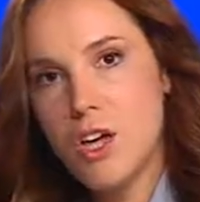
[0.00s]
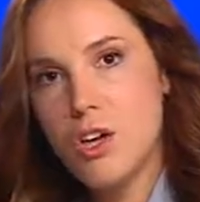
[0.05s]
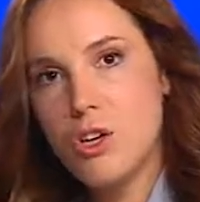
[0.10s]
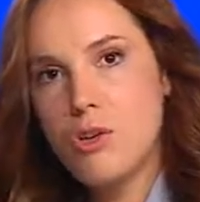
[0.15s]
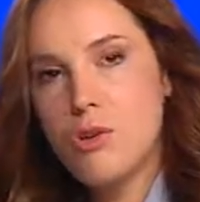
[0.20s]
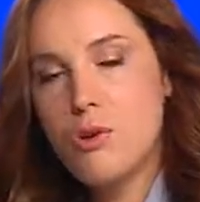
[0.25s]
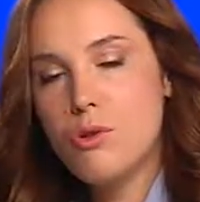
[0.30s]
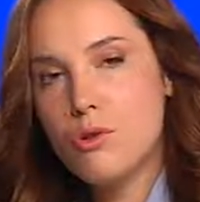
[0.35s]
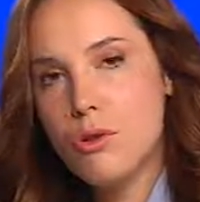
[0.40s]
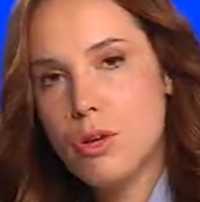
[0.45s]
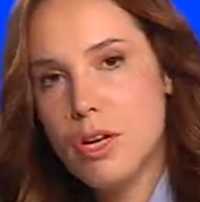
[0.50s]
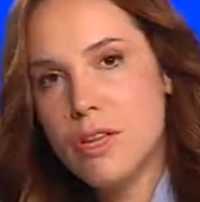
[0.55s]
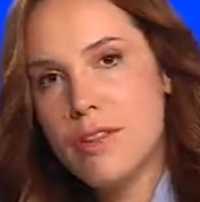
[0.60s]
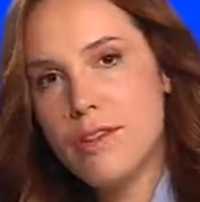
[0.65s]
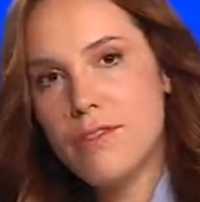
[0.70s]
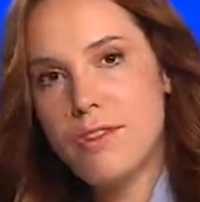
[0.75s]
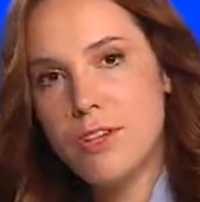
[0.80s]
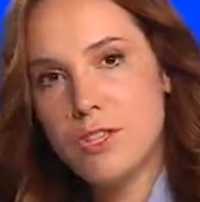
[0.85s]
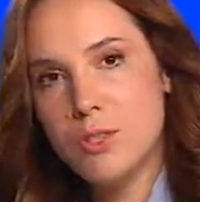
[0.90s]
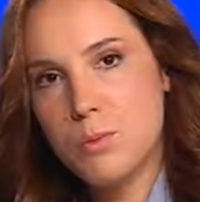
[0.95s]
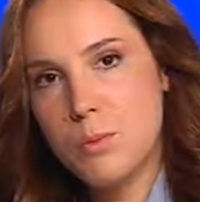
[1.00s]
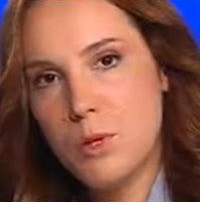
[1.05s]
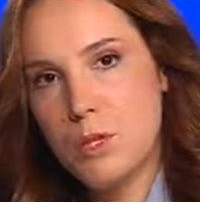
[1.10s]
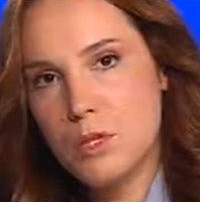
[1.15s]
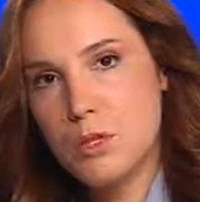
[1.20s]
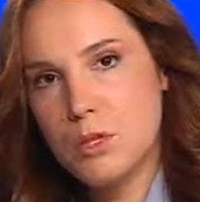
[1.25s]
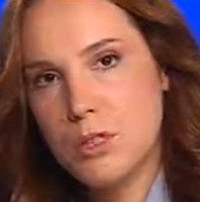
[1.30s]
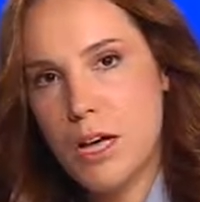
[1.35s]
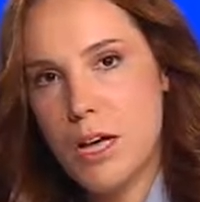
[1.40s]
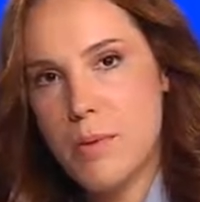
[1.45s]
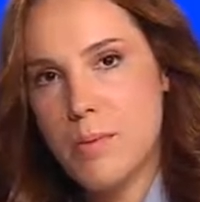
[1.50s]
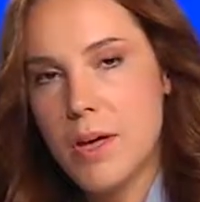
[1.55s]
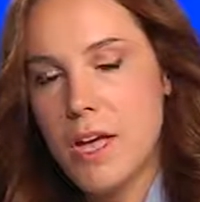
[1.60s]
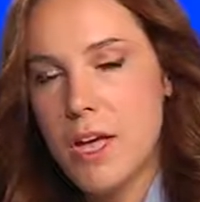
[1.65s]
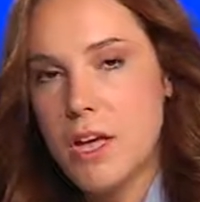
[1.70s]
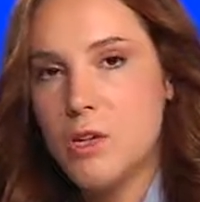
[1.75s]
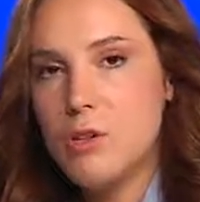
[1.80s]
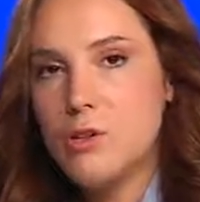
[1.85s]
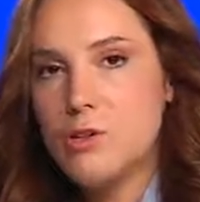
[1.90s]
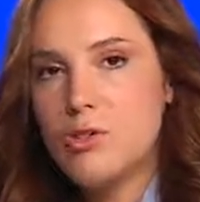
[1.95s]
you create a first prototype,
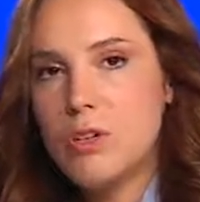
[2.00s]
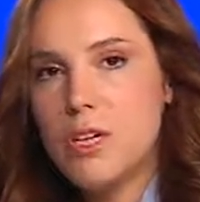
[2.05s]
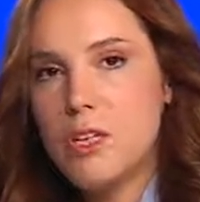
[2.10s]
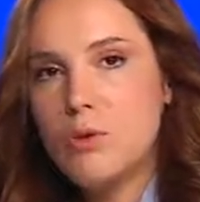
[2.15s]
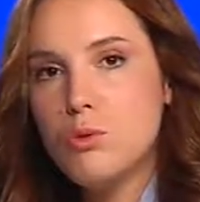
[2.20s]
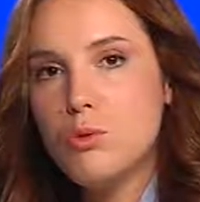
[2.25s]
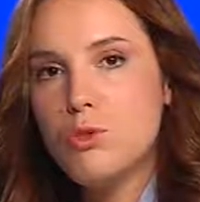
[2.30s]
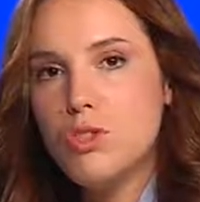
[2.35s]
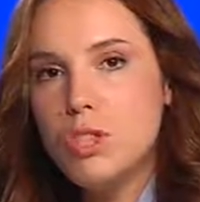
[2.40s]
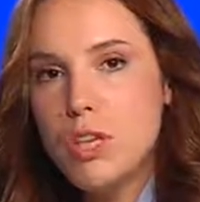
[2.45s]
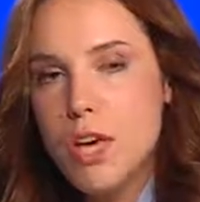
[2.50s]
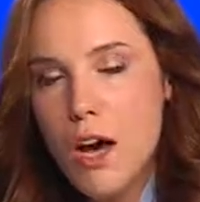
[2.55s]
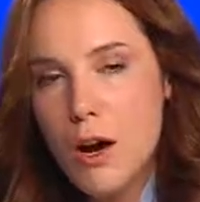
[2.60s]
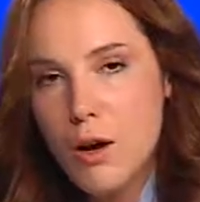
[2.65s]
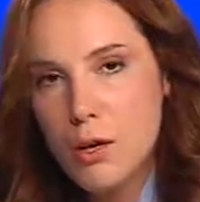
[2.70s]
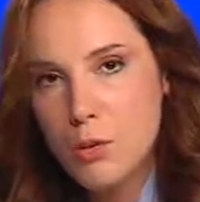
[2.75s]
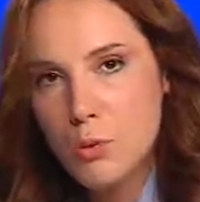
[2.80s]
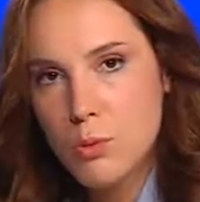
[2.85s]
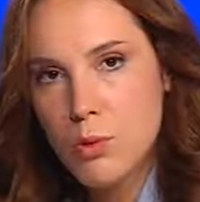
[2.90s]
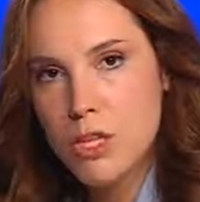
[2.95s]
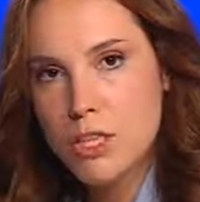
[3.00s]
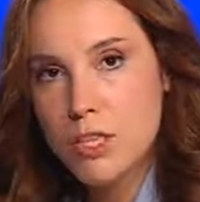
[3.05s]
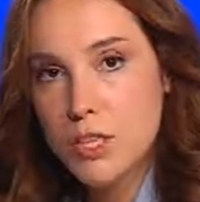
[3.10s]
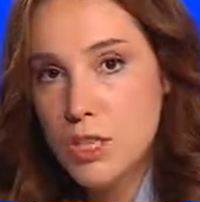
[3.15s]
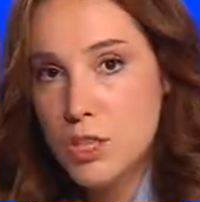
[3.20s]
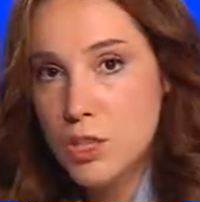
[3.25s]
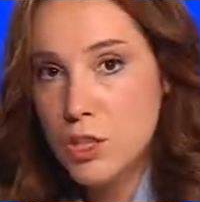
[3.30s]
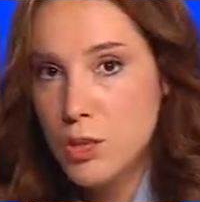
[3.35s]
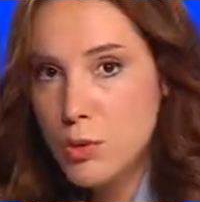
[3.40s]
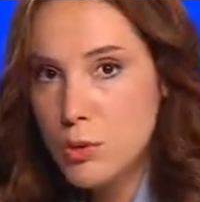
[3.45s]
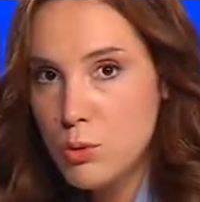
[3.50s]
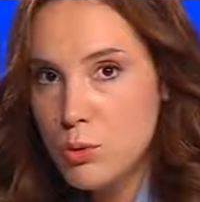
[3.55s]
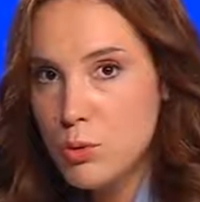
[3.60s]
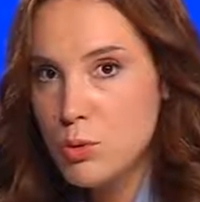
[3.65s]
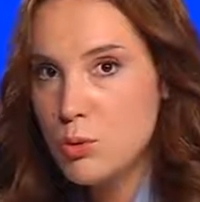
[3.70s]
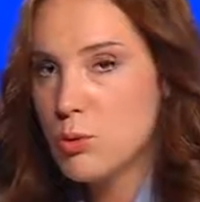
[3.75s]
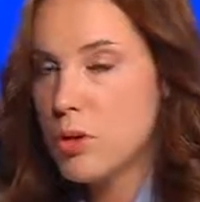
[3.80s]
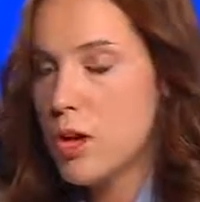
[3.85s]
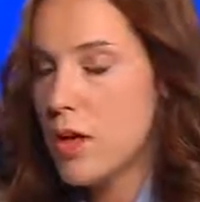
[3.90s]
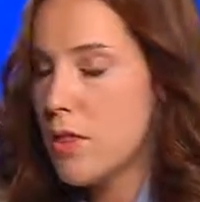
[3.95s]
you try to see how it works in use
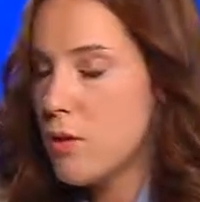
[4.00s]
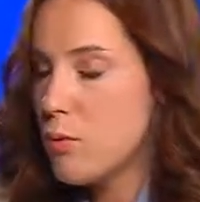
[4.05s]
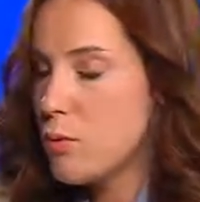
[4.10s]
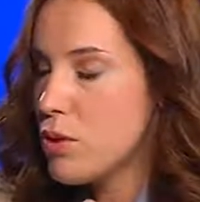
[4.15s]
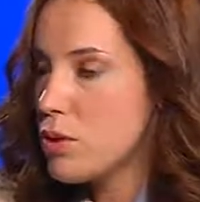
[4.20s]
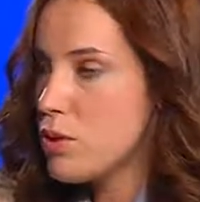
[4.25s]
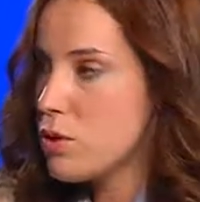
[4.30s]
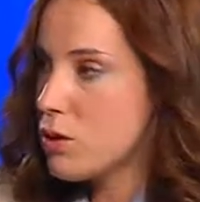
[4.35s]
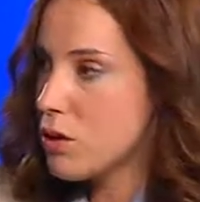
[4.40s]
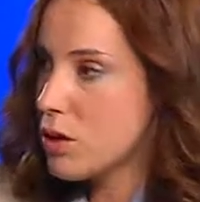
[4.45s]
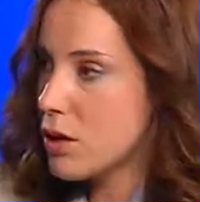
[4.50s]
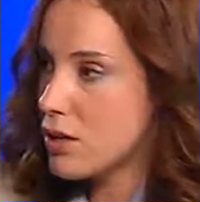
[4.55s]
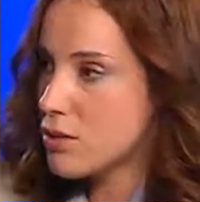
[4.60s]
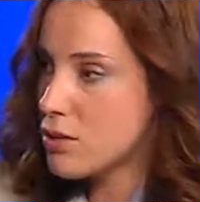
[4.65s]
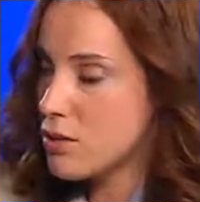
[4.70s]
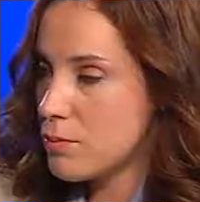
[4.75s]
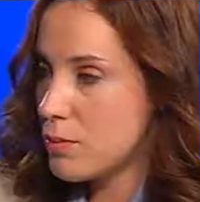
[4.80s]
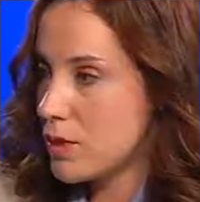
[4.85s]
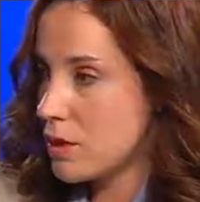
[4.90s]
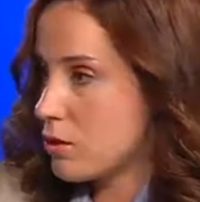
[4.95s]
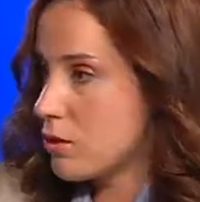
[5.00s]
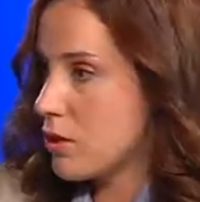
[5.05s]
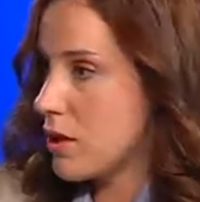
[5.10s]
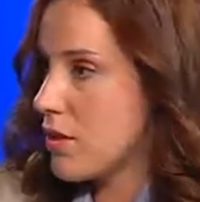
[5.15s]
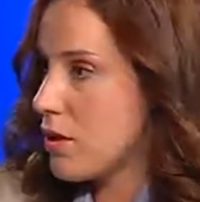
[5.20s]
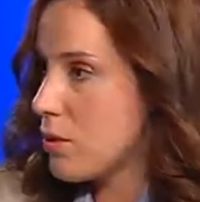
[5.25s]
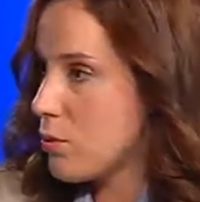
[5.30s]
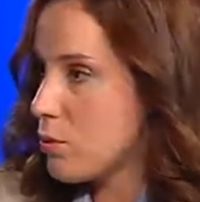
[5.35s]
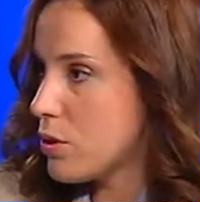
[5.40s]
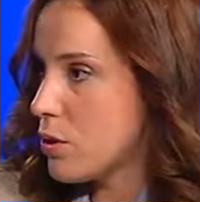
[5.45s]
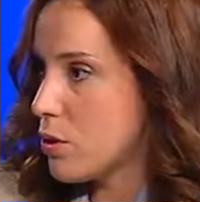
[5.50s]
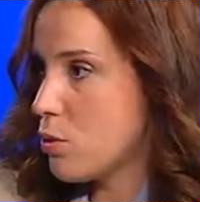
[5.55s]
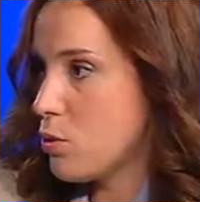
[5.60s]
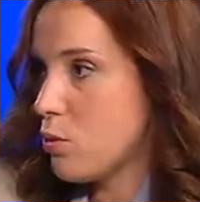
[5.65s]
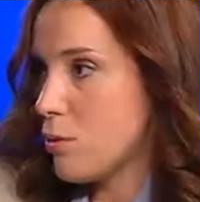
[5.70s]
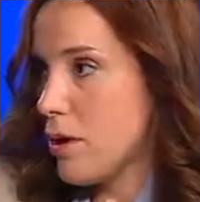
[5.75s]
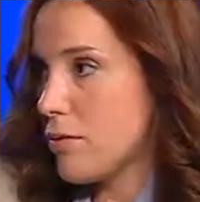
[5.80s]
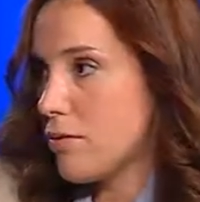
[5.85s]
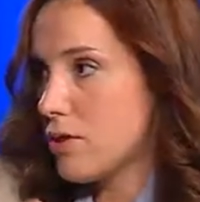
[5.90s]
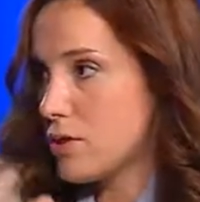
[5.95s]
together with your customer, together with
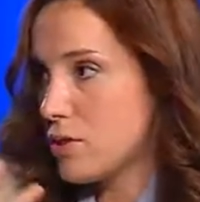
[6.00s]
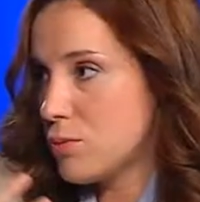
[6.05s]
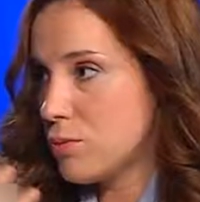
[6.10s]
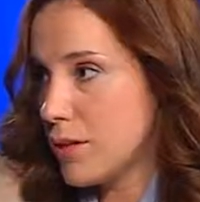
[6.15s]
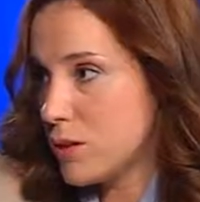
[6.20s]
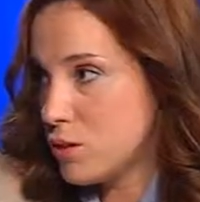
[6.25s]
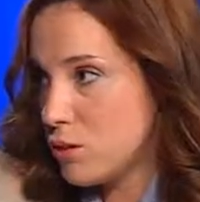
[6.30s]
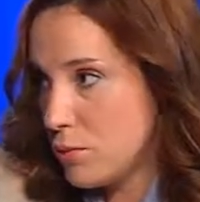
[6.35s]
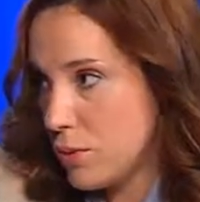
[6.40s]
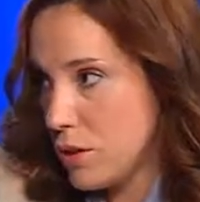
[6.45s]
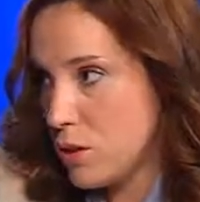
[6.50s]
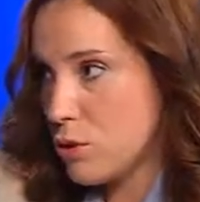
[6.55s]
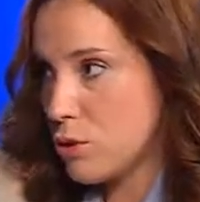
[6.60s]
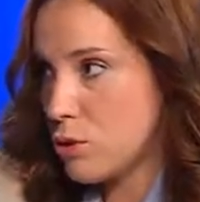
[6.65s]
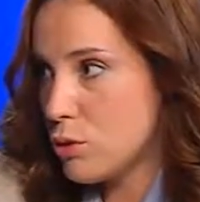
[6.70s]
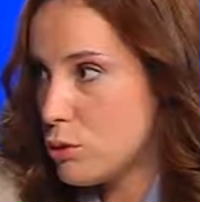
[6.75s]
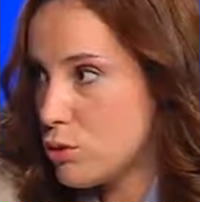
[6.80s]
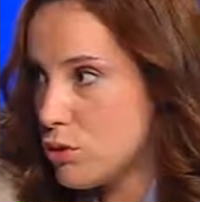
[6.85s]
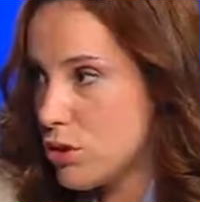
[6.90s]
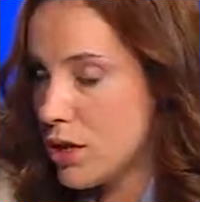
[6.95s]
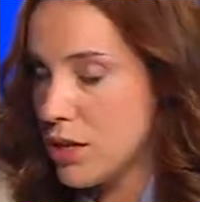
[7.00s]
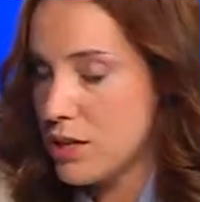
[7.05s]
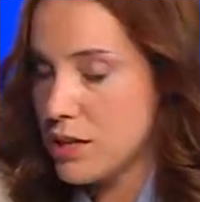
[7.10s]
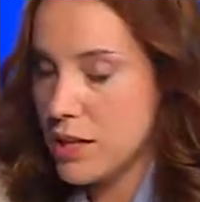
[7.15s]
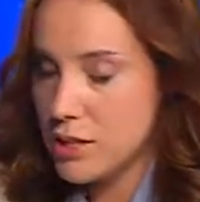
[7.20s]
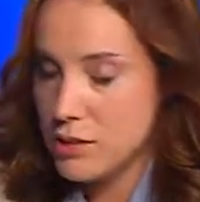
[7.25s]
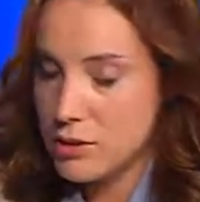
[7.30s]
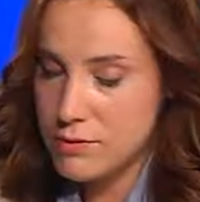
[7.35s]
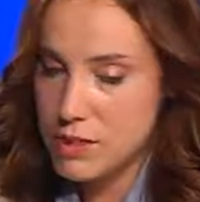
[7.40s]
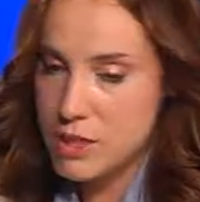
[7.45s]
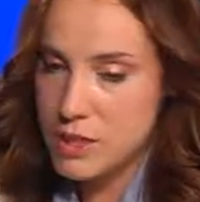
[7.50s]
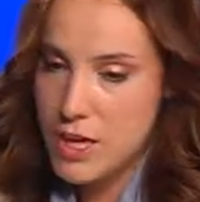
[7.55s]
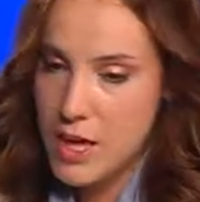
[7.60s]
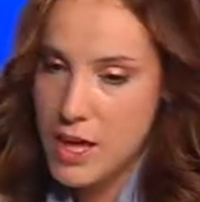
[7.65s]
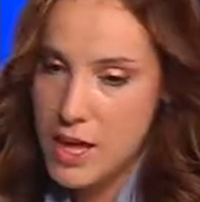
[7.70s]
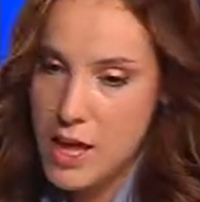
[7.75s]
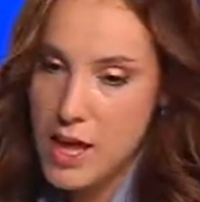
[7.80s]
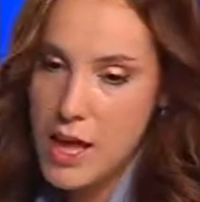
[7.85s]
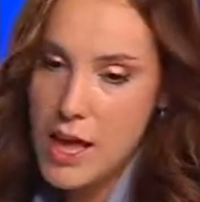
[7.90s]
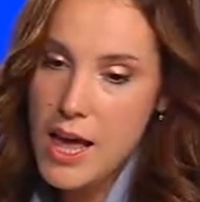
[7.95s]
whomever's meant to be your user at the end of the
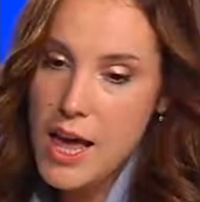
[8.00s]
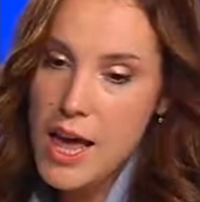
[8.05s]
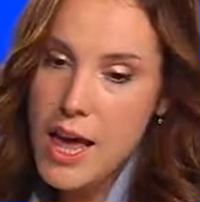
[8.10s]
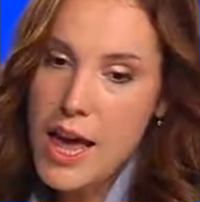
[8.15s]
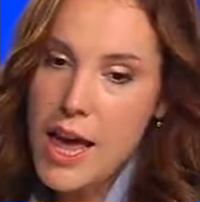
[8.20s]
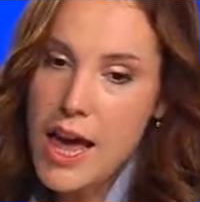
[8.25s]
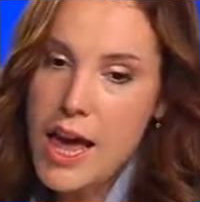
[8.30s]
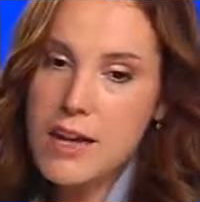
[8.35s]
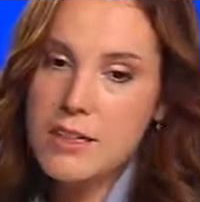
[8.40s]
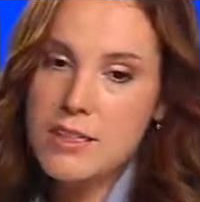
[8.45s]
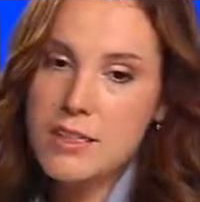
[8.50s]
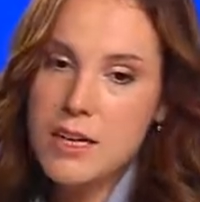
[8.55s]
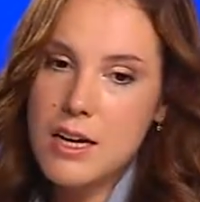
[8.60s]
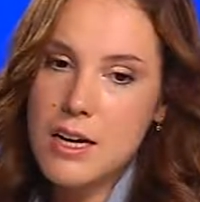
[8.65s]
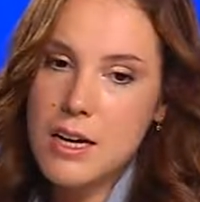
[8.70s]
day. And